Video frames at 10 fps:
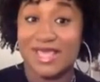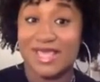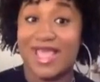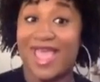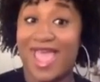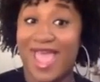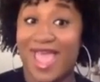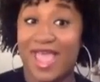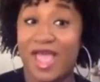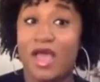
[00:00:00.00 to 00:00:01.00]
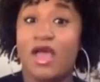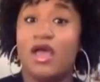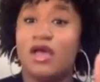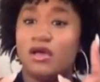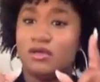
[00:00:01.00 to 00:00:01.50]
saying, hey,
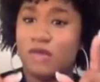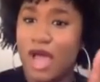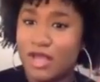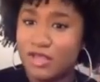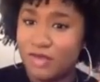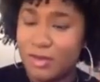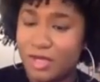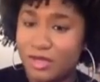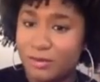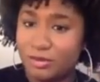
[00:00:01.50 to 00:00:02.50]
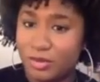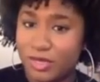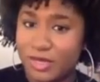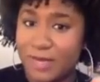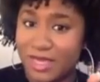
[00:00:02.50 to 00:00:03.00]
how do you feel about your
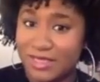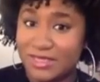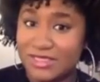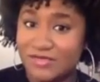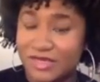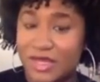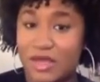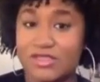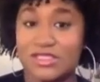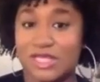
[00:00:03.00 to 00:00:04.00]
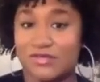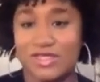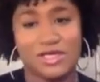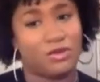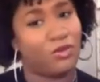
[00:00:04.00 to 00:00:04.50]
employee making these videos? And
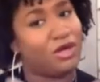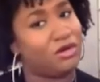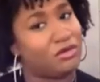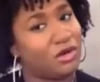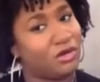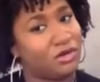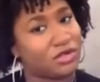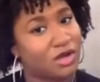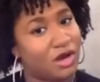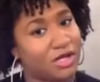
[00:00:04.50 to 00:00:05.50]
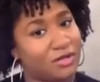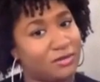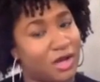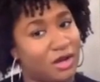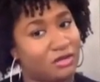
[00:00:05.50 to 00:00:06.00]
Chick-fil-A said, well, we don't know who you're talking
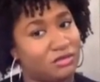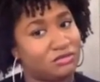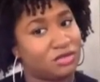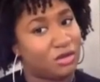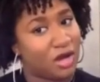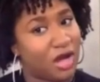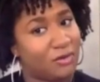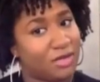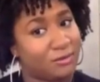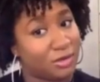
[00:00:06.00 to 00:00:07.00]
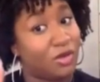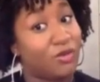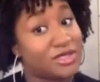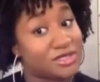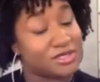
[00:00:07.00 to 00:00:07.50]
about. No comment, but
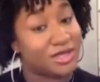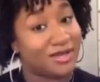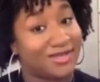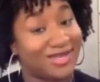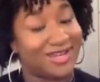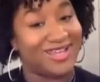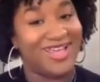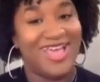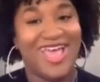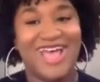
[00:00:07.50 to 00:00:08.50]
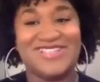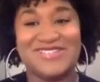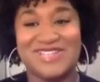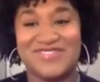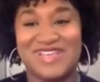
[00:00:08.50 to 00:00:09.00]
who is this young lady? And
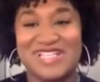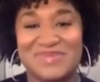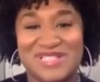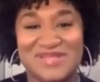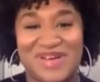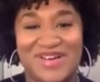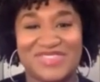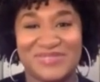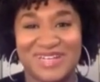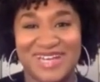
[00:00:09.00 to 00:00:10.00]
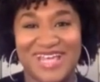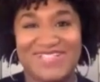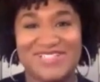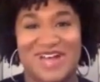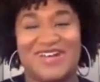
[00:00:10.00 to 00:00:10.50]
so Chick-fil-A spent about 3
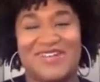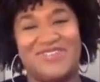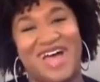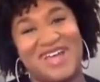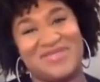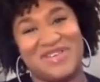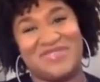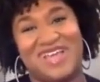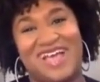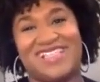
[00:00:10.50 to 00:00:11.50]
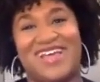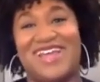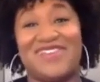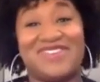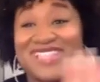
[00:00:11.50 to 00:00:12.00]
days trying to find me because I
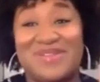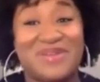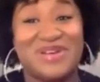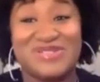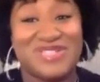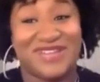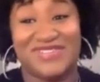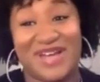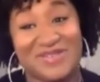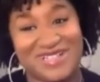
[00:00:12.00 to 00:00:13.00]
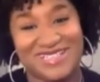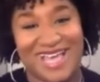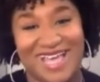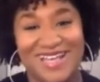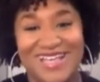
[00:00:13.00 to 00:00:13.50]
never said what Chick-fil-A I worked
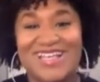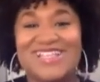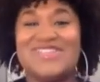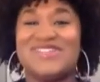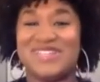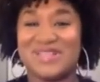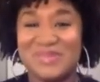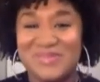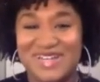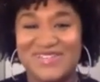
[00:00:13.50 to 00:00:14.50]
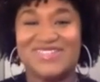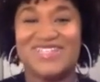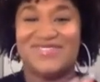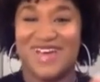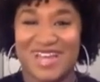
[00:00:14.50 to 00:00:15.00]
at. So it took them a minute
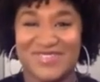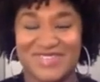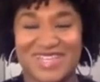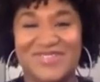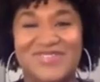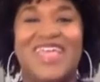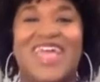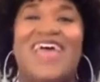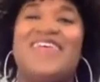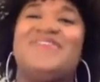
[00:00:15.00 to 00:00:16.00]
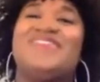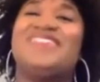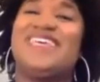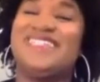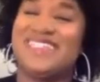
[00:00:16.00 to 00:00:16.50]
to find me. And then once
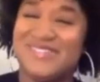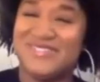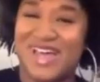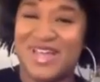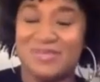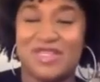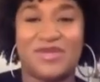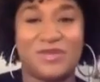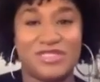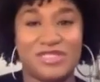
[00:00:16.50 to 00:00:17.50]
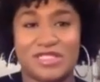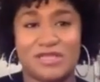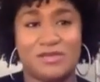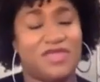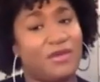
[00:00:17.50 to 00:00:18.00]
they did find me, they reached out
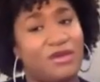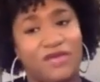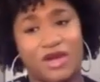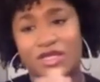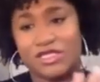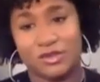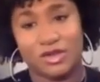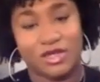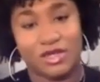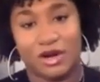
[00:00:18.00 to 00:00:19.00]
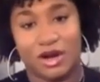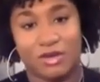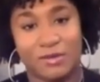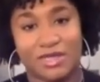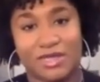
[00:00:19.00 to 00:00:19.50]
to me and they were very sweet. You know, I
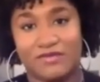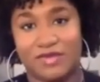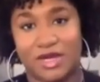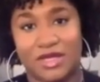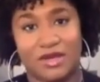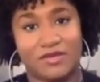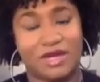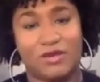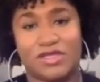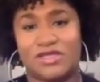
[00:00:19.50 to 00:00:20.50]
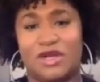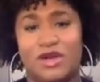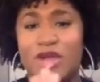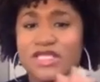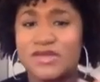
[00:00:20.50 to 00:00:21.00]
want to make that very clear that it wasn't an
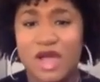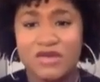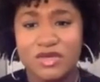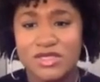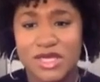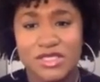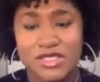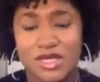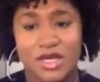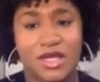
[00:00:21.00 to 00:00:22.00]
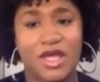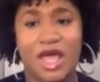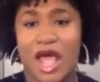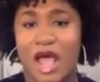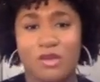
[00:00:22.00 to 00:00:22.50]
aggressive conversation.
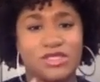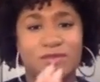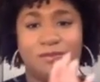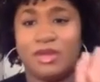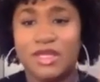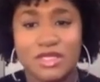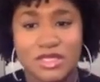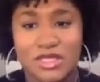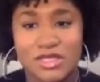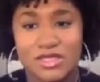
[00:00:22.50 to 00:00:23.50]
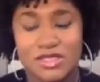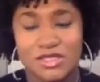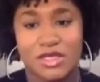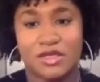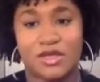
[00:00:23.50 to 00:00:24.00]
I wasn't bullied into the
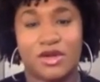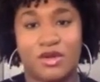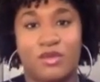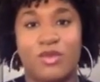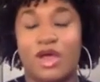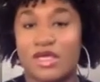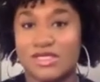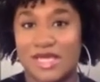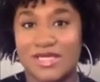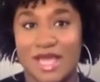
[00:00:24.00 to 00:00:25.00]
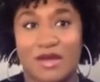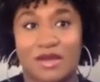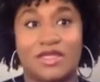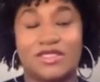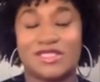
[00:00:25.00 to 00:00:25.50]
decision. You know, we all sat down
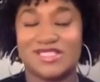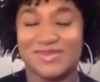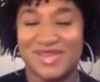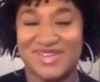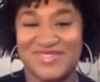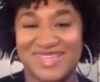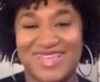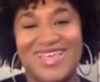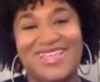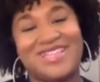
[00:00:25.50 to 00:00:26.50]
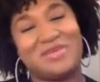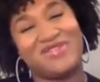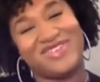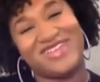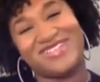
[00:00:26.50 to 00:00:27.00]
and they just explained to me that
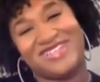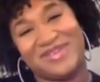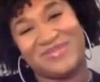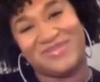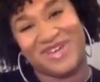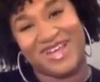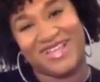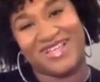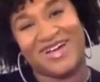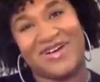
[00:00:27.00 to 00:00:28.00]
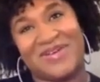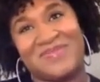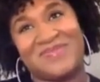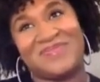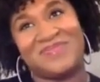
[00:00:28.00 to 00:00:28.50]
my videos didn't break
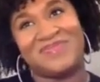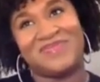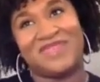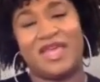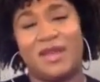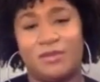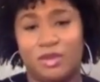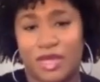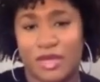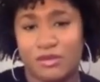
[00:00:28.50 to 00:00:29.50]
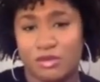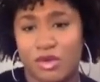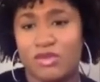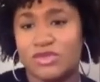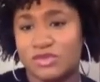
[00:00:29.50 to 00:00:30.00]
an employee
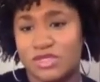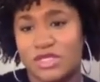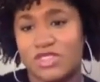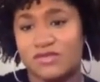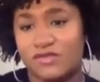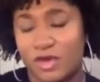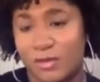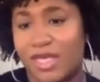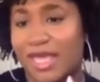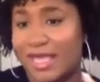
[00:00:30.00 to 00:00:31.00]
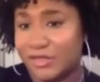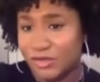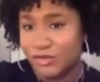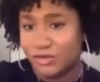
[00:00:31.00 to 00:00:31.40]
rule, which was just filming in your